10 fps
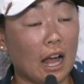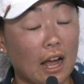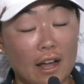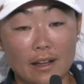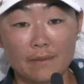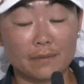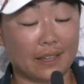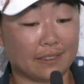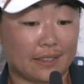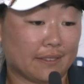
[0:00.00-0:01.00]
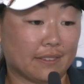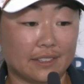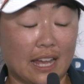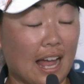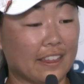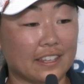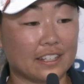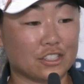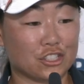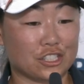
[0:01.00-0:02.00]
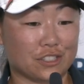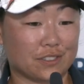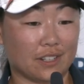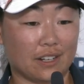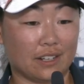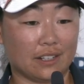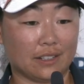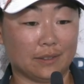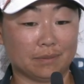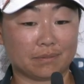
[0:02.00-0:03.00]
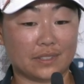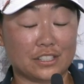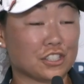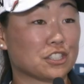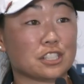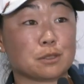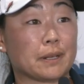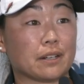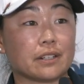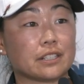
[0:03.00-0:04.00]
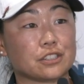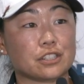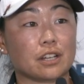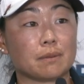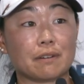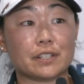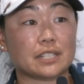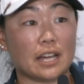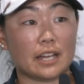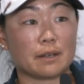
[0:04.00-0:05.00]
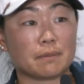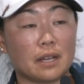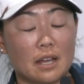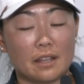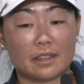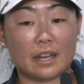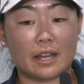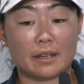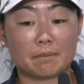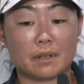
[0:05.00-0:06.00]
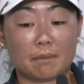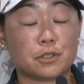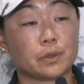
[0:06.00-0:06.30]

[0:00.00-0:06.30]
I think it's just experience. Every time that I'm